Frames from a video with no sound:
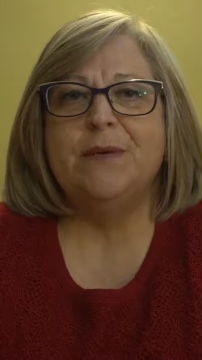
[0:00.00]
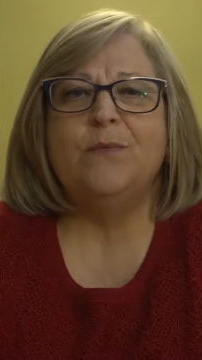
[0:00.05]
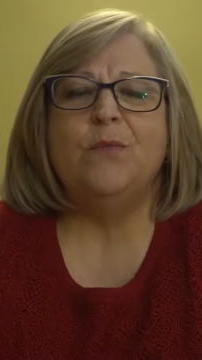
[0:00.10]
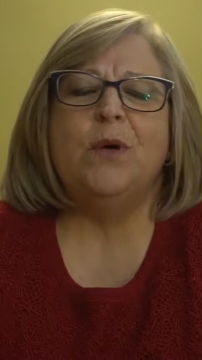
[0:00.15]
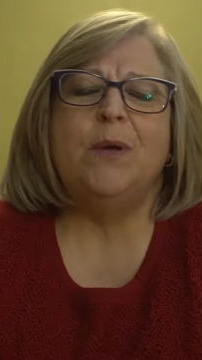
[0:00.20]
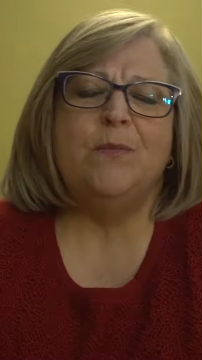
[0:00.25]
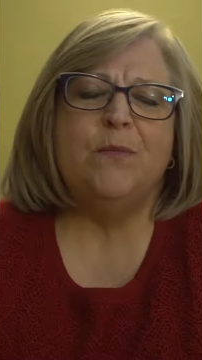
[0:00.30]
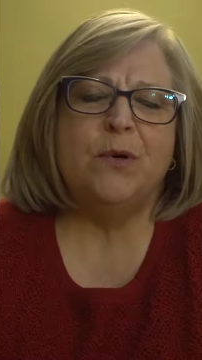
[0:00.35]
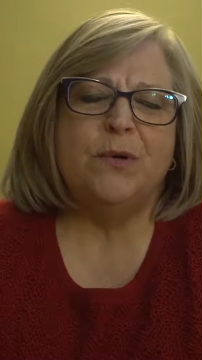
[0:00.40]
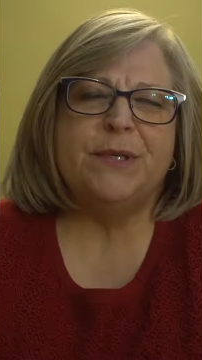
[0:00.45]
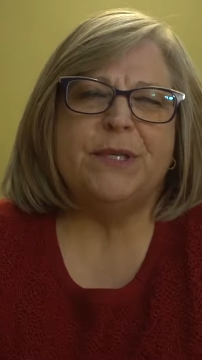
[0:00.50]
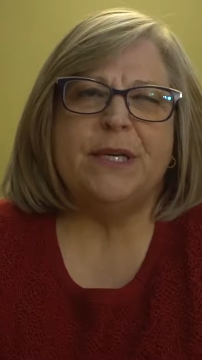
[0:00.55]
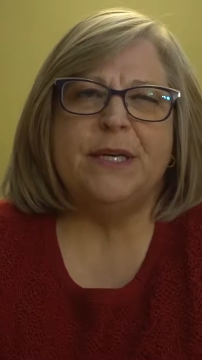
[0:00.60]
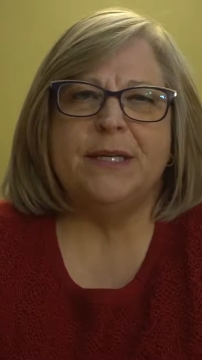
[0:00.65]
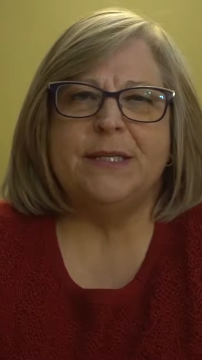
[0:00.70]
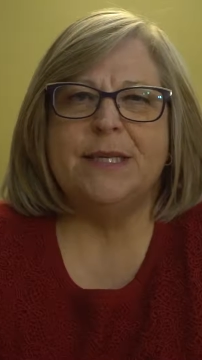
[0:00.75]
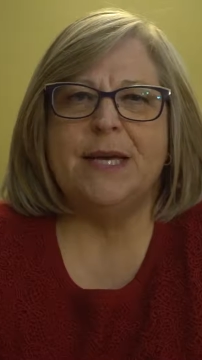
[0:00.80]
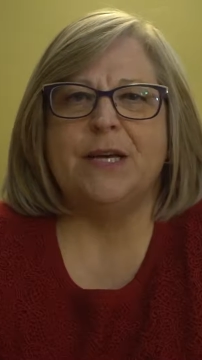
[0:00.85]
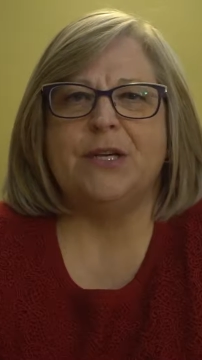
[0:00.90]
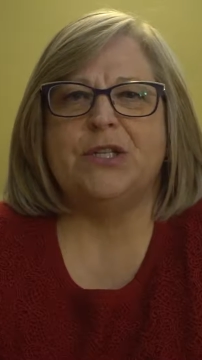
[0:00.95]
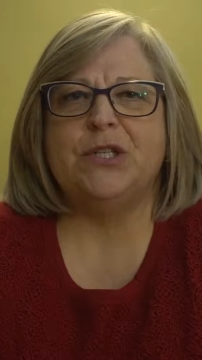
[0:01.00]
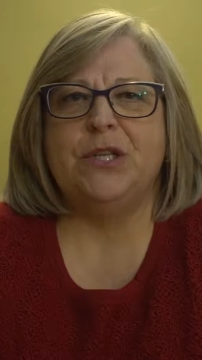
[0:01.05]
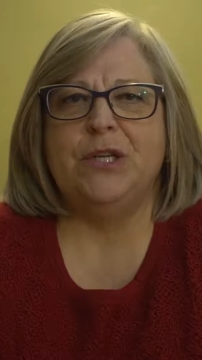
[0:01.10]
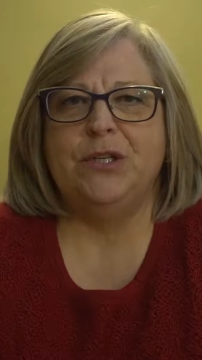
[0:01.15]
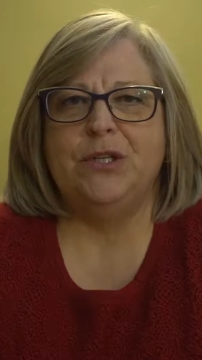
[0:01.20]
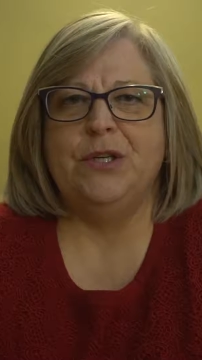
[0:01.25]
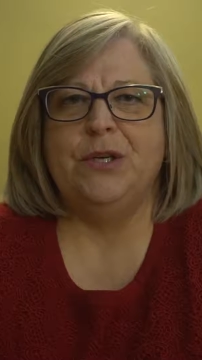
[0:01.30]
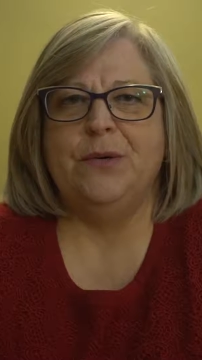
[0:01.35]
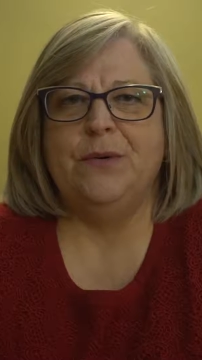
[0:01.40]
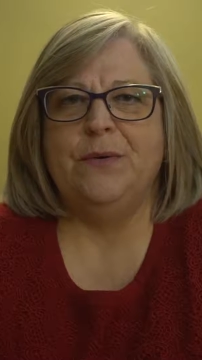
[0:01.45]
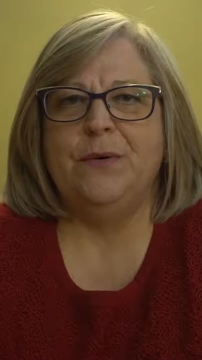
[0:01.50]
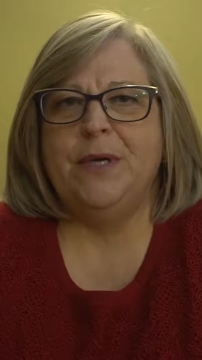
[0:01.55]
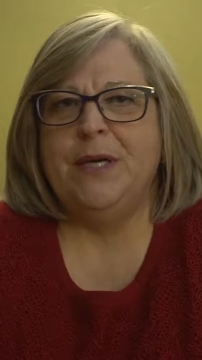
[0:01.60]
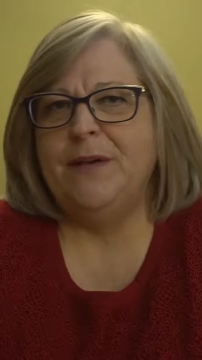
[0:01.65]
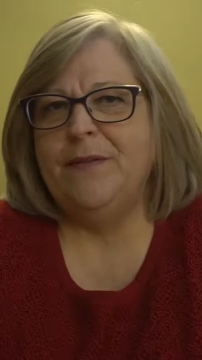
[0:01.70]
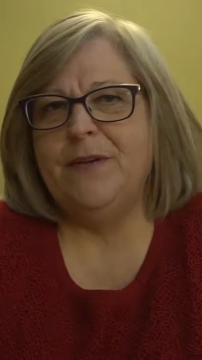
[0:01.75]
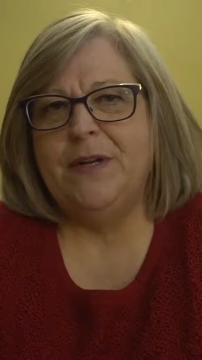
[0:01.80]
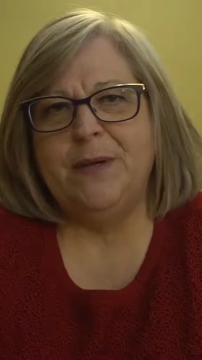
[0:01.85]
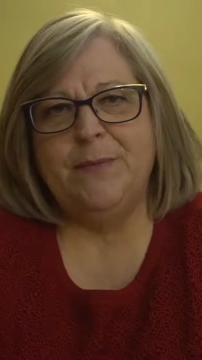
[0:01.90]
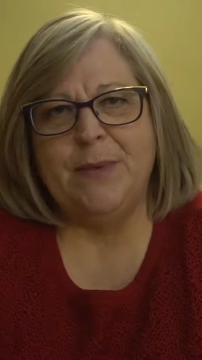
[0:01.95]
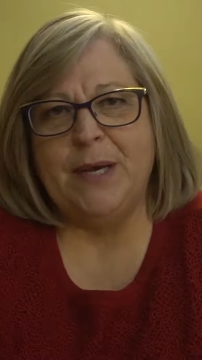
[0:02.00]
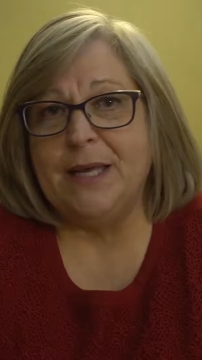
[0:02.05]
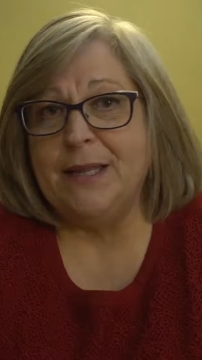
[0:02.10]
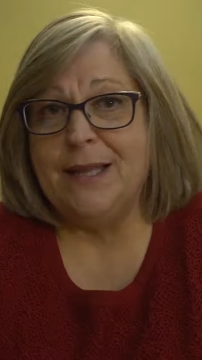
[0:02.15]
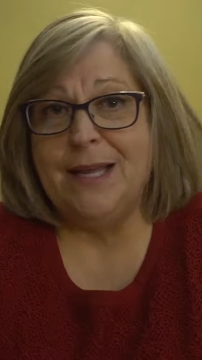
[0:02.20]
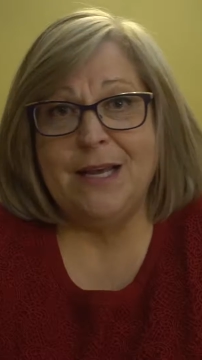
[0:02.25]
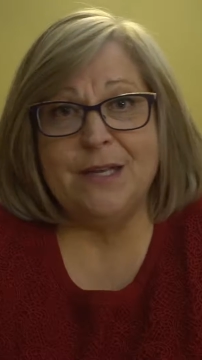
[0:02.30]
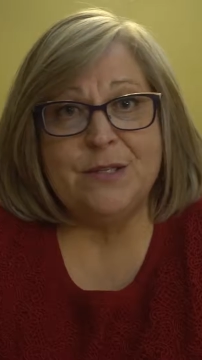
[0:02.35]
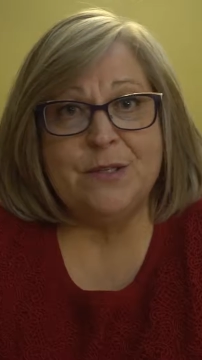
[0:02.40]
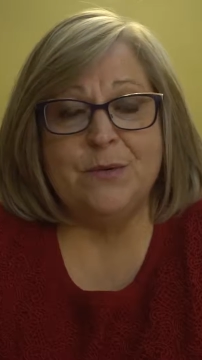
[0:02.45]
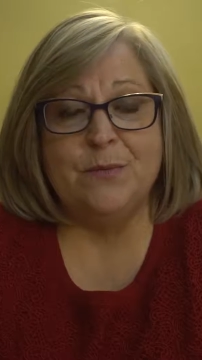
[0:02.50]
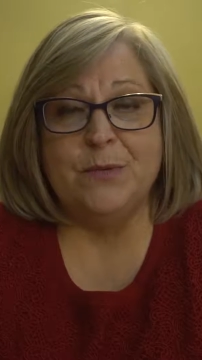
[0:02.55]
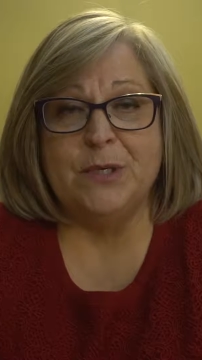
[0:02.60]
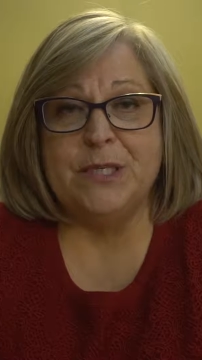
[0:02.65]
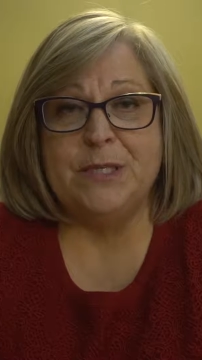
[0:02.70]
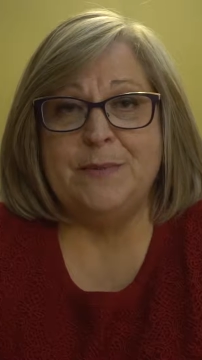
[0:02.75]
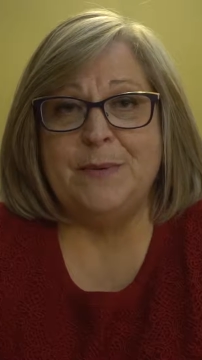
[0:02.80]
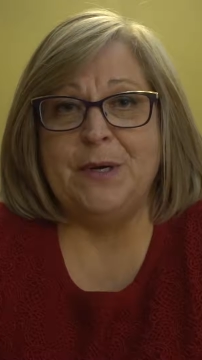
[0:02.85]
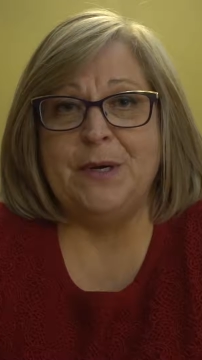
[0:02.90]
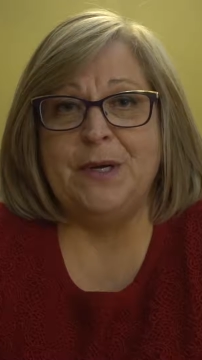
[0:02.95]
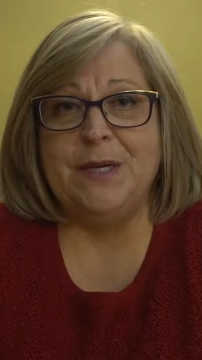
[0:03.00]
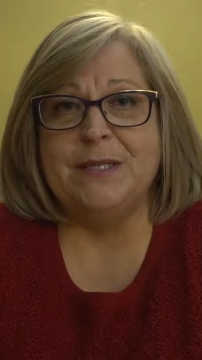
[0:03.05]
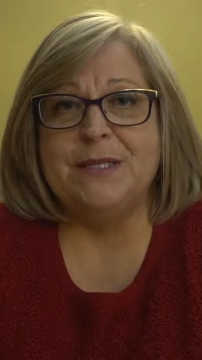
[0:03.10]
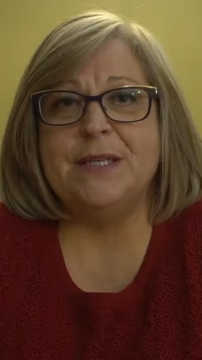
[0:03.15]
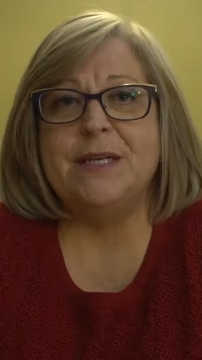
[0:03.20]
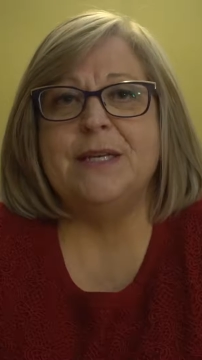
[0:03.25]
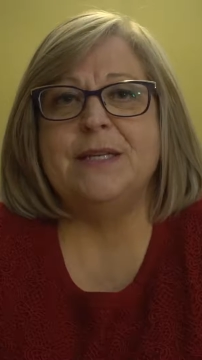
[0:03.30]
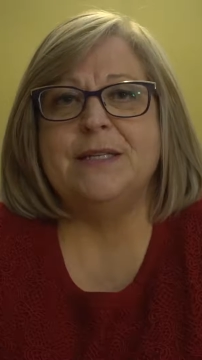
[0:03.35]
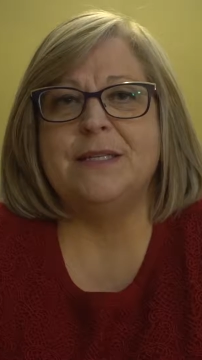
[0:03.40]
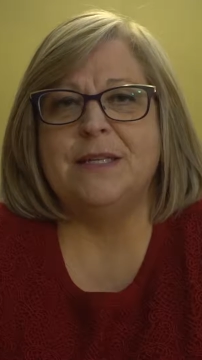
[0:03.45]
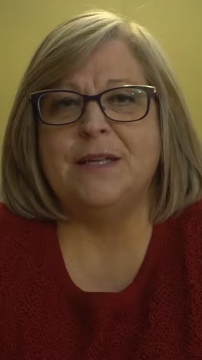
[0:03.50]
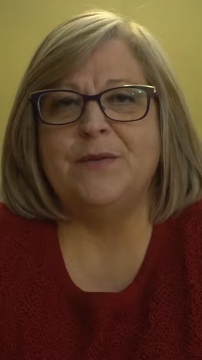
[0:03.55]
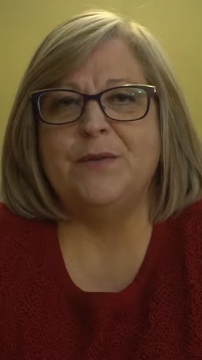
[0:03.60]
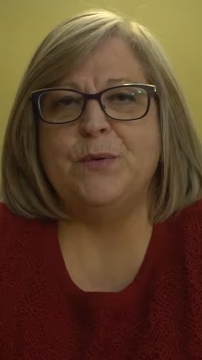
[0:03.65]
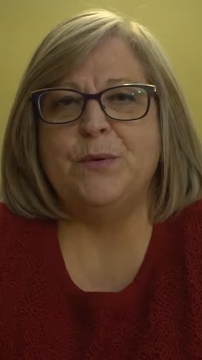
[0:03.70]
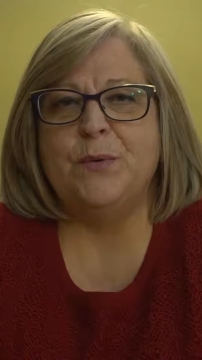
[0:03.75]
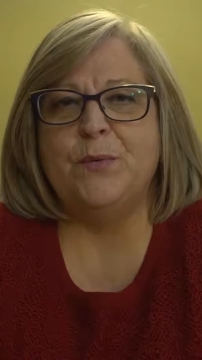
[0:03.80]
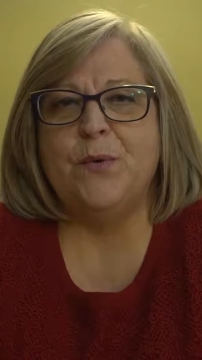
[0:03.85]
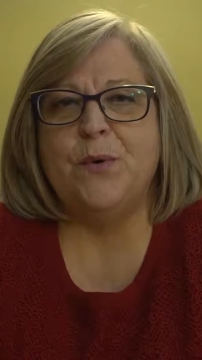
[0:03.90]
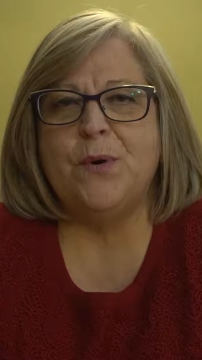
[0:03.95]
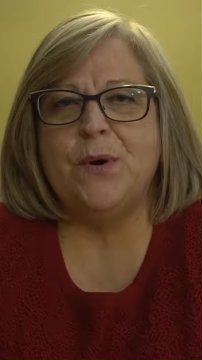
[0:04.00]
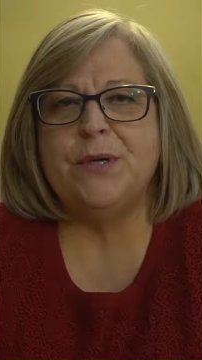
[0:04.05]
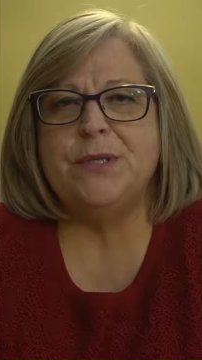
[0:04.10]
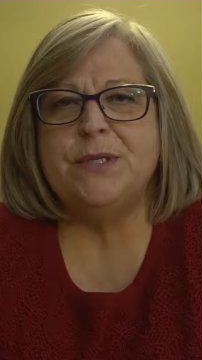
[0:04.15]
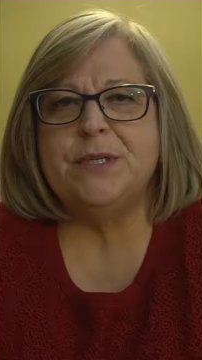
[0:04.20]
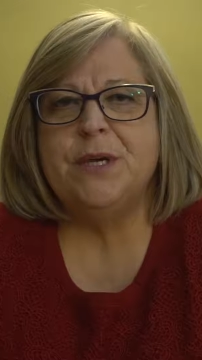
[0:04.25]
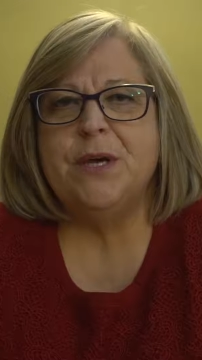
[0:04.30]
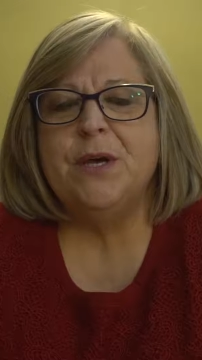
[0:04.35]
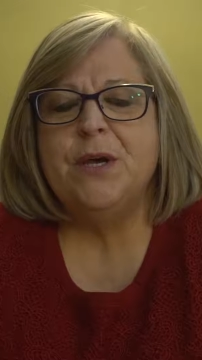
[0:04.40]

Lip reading: Well, most kids actually do. Even in my classroom experience, kids loved rewards.